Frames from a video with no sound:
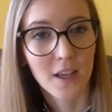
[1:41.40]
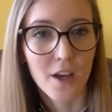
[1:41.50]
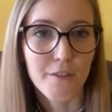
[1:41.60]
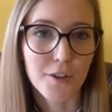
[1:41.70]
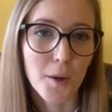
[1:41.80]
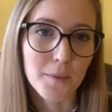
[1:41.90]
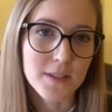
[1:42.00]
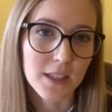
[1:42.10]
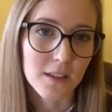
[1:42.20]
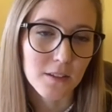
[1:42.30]
From the
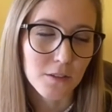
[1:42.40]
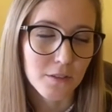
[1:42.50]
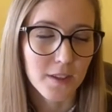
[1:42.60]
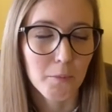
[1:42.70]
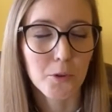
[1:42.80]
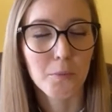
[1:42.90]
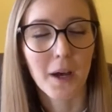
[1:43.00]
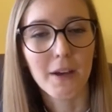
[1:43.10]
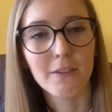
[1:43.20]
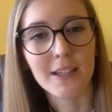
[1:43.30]
second subgroup,
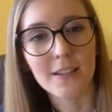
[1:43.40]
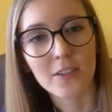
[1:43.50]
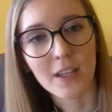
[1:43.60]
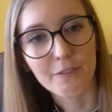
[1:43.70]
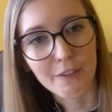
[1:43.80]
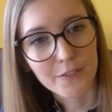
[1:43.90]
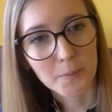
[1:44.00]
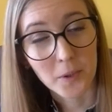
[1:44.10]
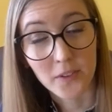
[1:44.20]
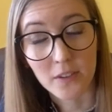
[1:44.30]
I would like to get
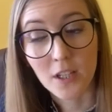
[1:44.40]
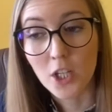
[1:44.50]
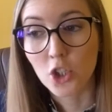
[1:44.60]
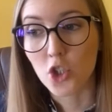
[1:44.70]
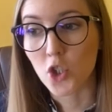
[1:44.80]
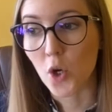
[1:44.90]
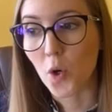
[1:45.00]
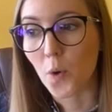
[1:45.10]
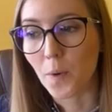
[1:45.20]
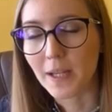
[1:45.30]
50%.
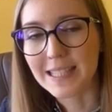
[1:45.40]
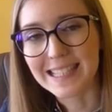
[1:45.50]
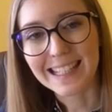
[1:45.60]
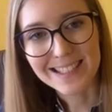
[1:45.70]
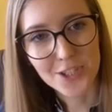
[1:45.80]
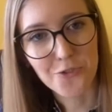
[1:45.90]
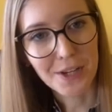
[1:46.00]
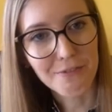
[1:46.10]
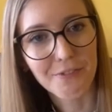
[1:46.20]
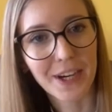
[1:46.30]
So it's like a
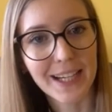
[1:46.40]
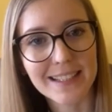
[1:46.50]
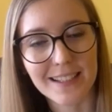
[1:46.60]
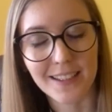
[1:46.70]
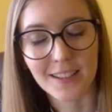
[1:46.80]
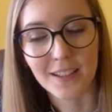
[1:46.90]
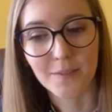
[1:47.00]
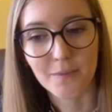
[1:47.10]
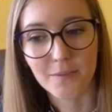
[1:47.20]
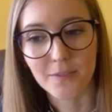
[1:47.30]
stratified
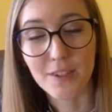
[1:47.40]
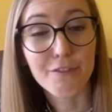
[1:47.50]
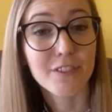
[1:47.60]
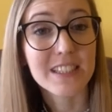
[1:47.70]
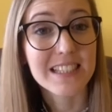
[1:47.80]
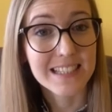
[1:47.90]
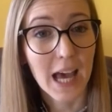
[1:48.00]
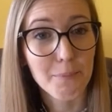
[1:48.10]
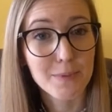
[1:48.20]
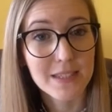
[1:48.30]
different
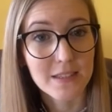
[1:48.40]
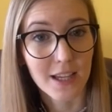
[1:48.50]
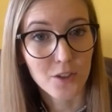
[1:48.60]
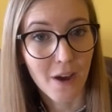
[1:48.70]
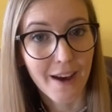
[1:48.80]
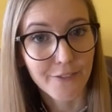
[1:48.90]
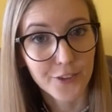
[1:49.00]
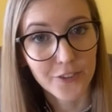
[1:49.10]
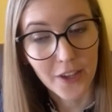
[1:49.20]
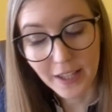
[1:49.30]
steps that you have to
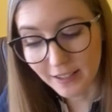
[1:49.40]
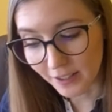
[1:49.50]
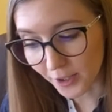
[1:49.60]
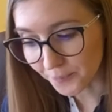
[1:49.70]
take here.